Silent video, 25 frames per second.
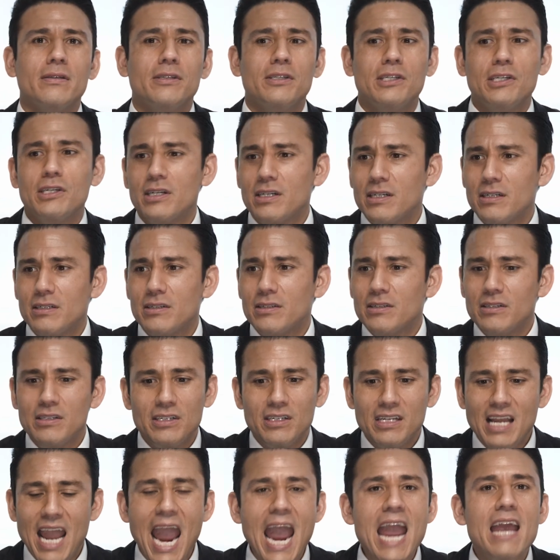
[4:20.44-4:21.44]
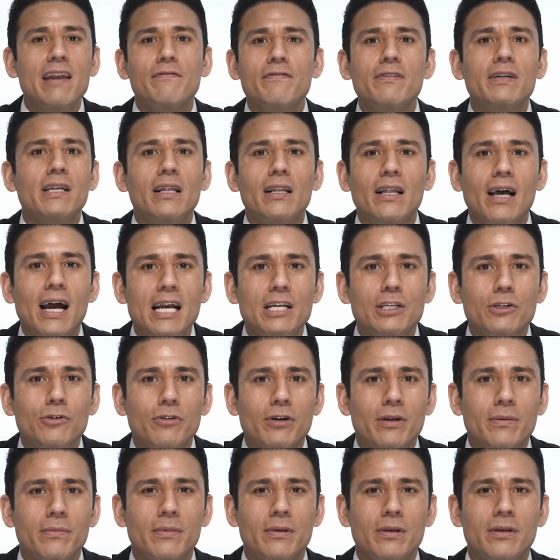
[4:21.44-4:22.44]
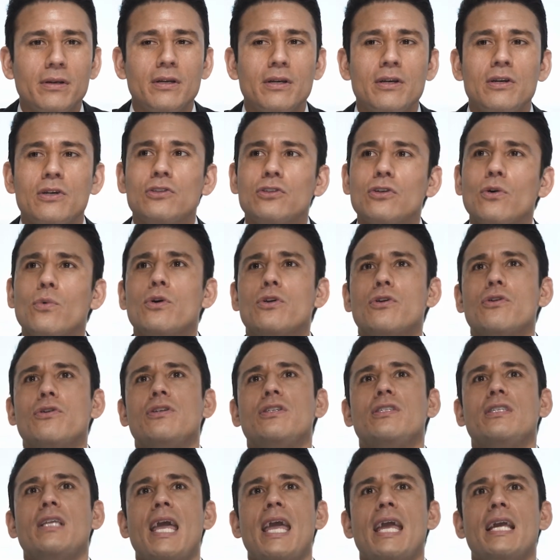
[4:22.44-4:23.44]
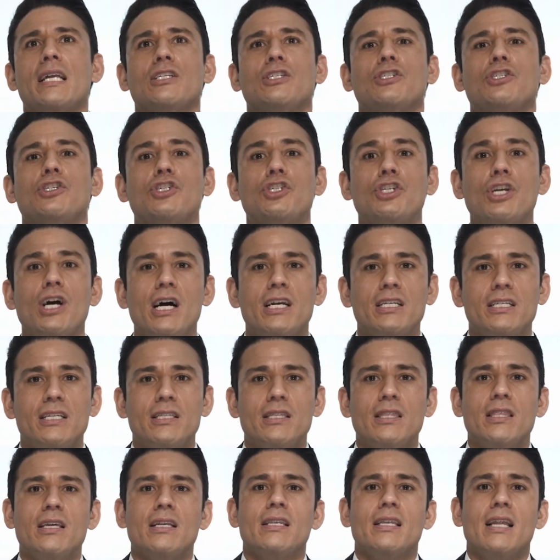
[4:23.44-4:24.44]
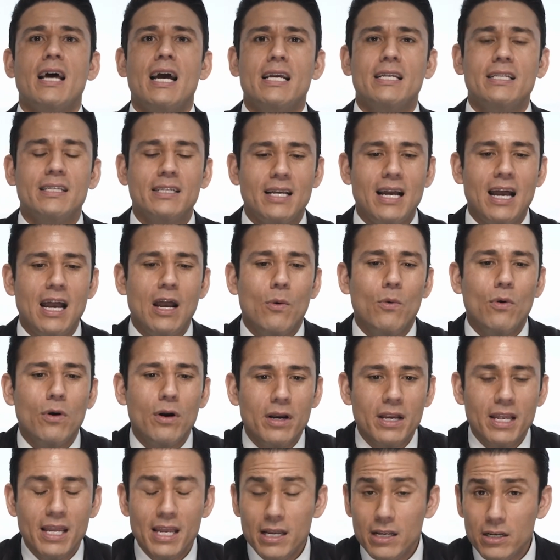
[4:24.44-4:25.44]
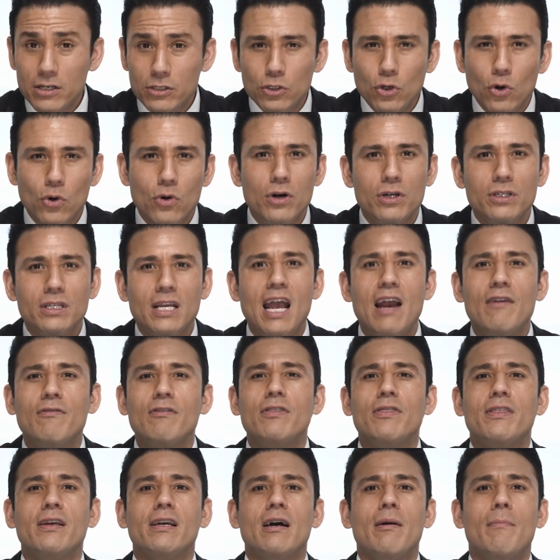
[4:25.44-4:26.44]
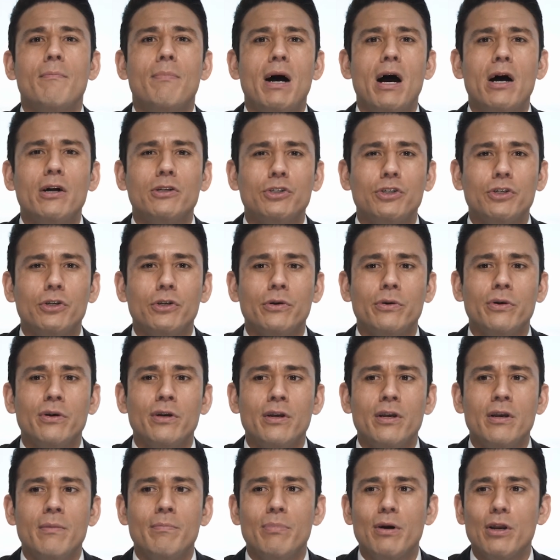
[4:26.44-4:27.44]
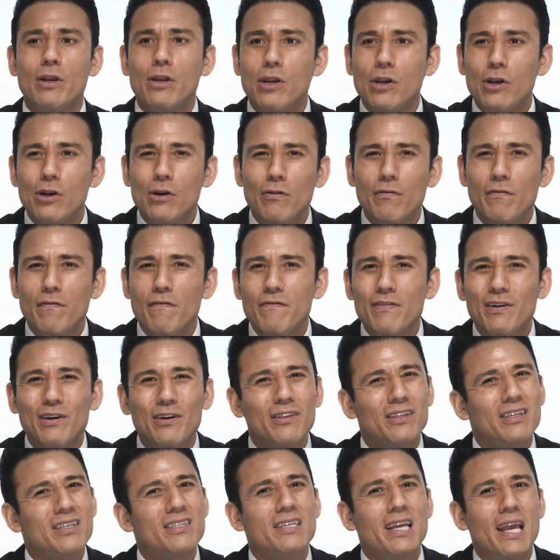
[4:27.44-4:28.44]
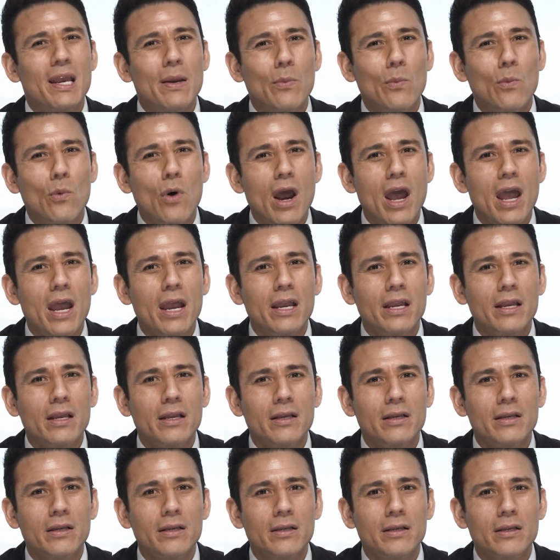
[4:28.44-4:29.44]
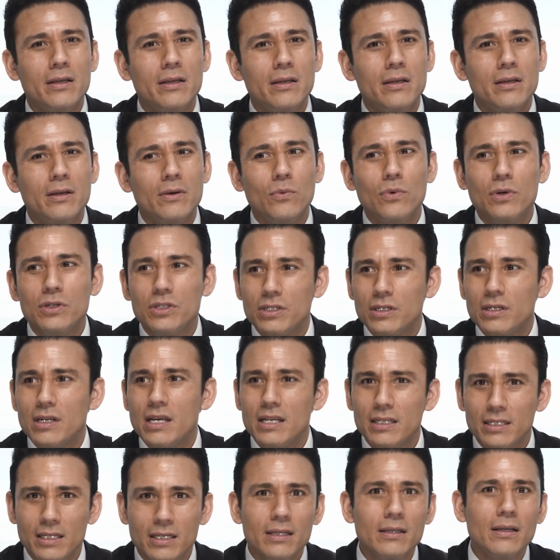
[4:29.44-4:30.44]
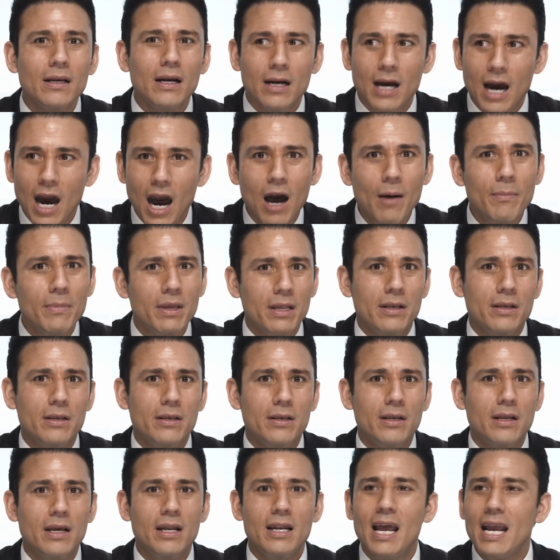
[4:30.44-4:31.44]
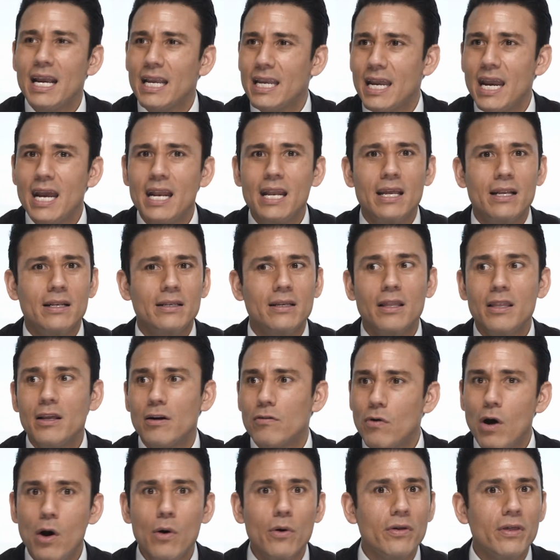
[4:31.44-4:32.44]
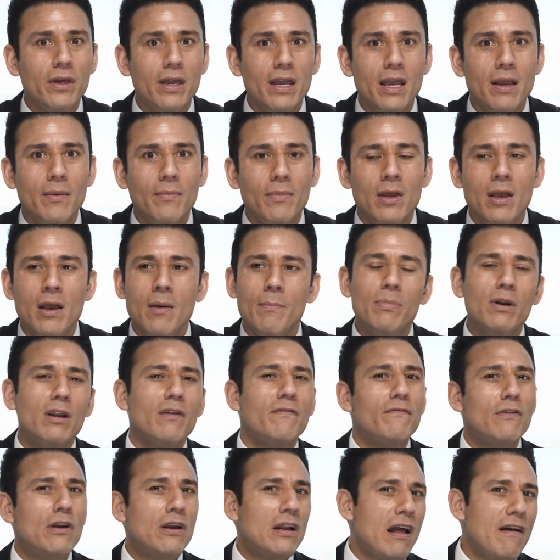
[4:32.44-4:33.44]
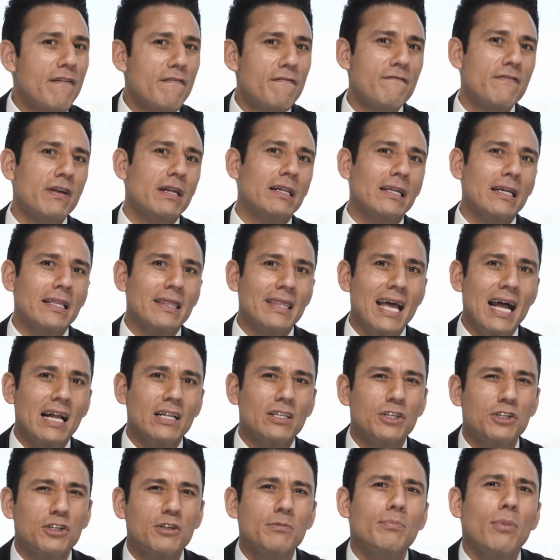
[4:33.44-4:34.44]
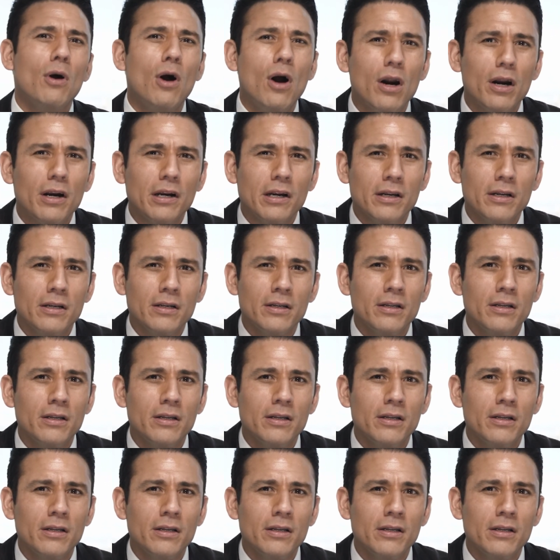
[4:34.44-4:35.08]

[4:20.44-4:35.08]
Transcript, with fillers: You're gonna hate vanilla ice cream. So when you date just the nice guy where he adores everything about you, but you don't feel the same way, which is common, and I get it, nothing wrong with him, but if you're not feeling that spark,